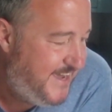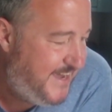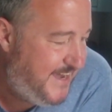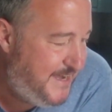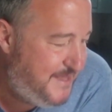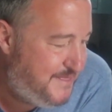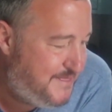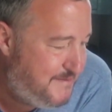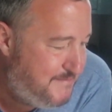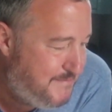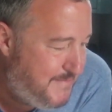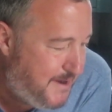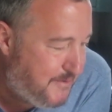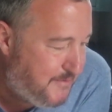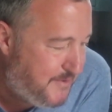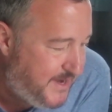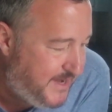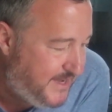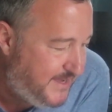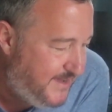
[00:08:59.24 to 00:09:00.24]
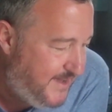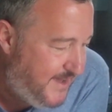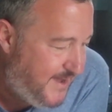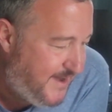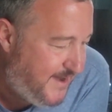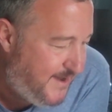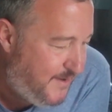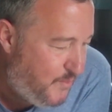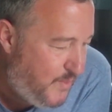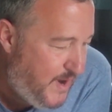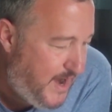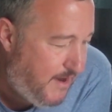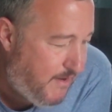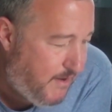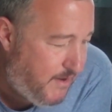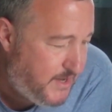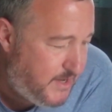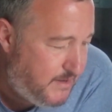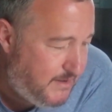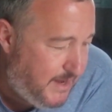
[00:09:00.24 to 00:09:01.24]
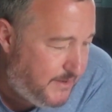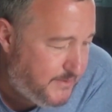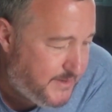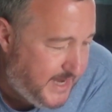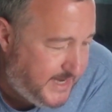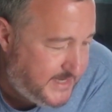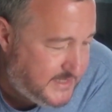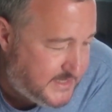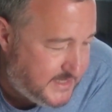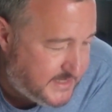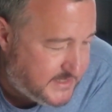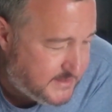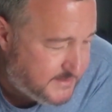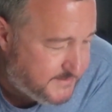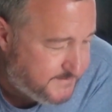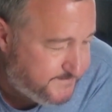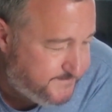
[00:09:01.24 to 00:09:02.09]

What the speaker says: Ethan Murray, where are you located?